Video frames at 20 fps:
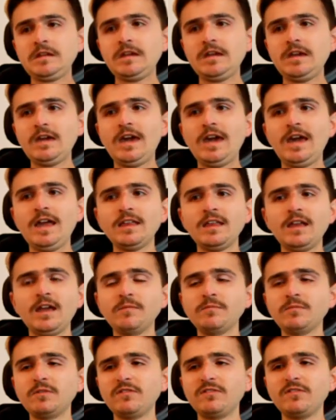And
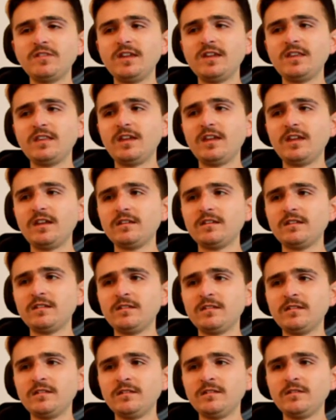I'm just seeing, like,
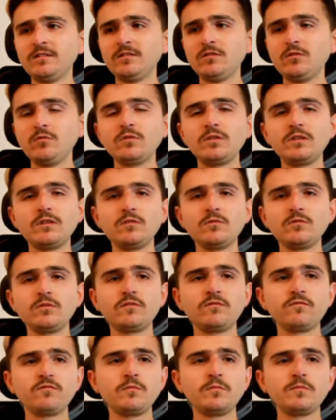all
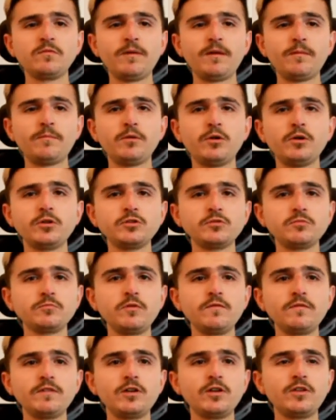these rumours about Poch
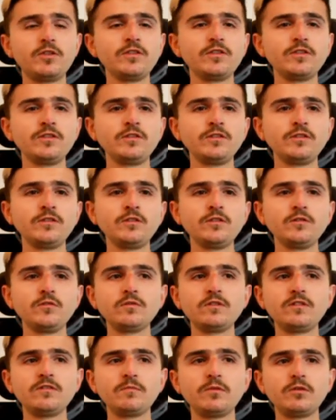moving on. All
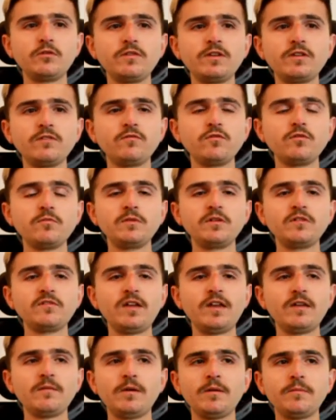these Madrid rumours,
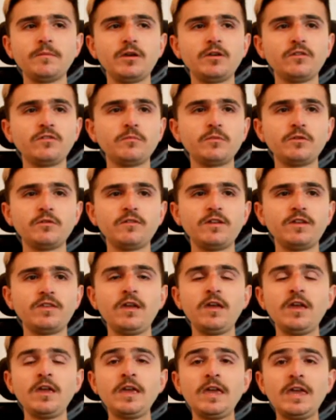like, he might be going to Madrid.
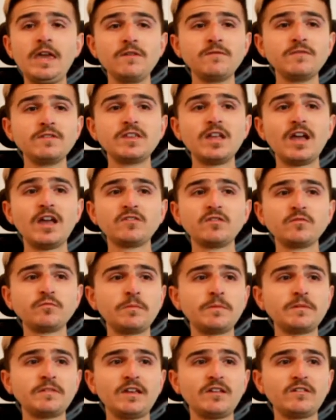If he does, he'll
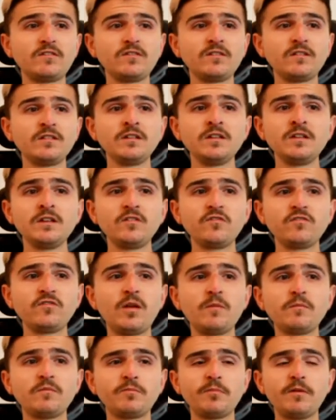probably take
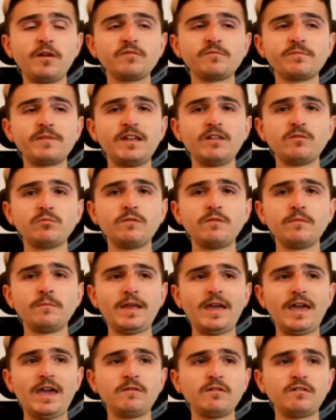some Spurs players with him,
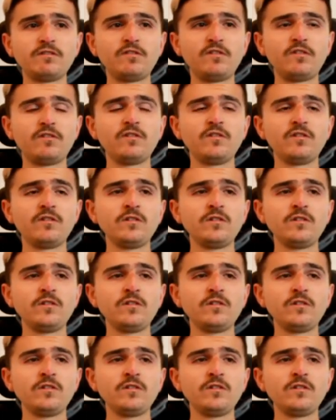like Eriksen